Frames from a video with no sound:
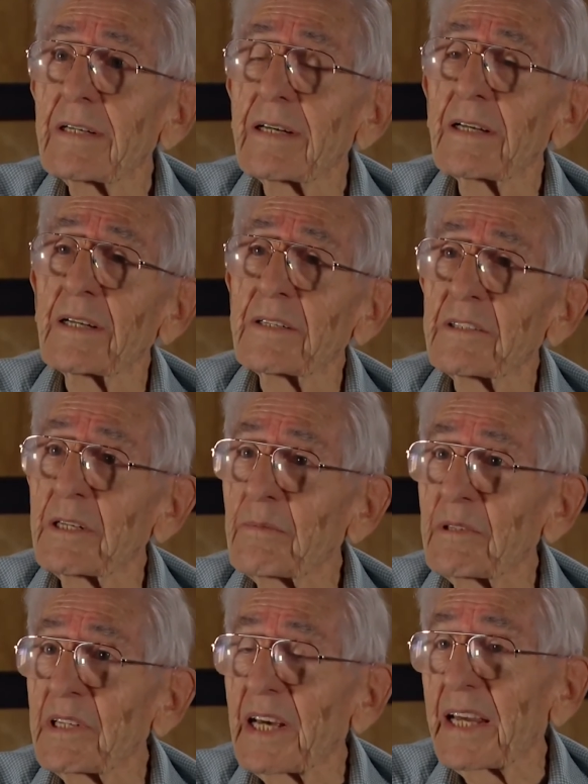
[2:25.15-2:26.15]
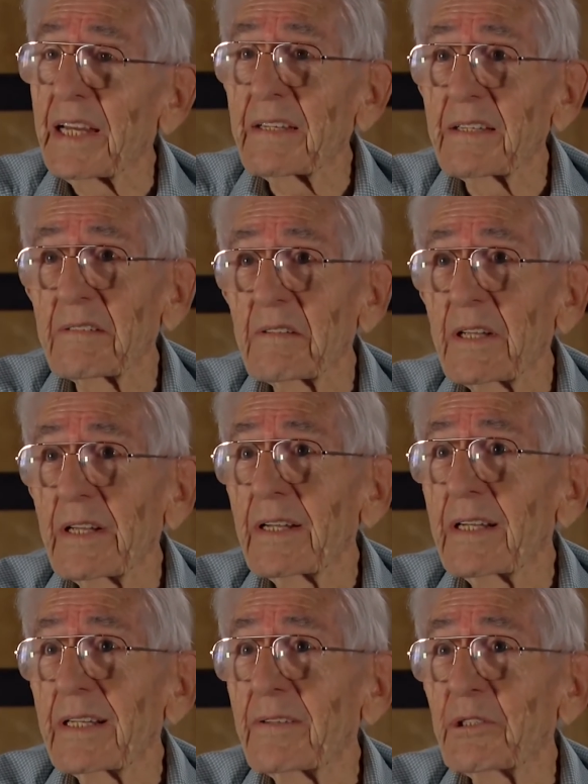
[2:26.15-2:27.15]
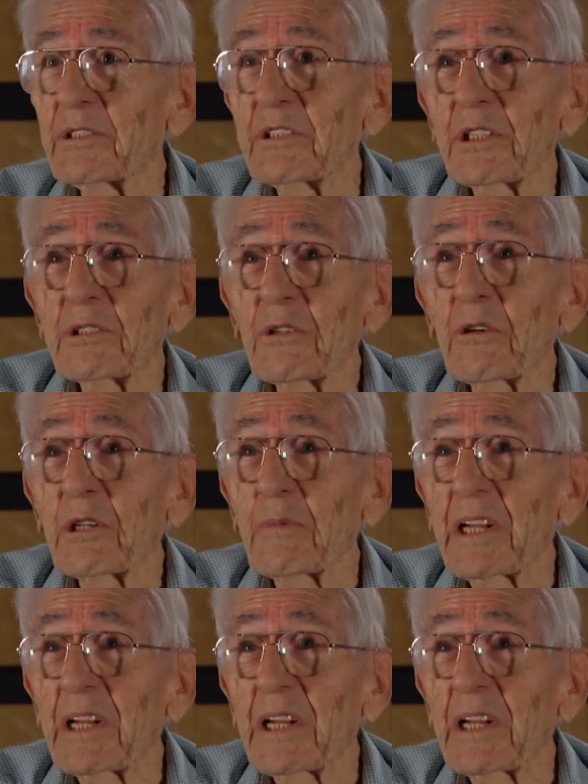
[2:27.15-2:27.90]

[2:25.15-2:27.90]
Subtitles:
a double line, which is the sodium